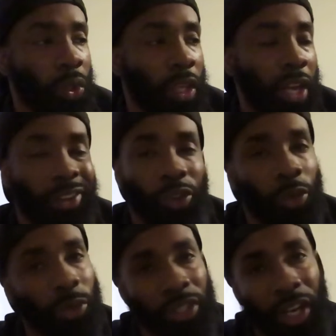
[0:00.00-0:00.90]
I
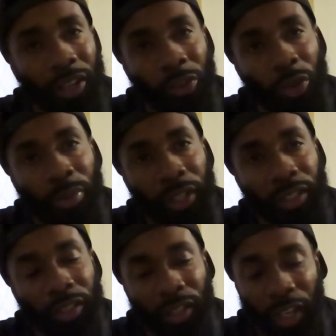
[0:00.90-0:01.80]
know it was all over the
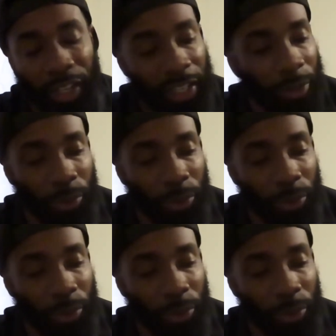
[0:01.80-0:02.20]
place. Like I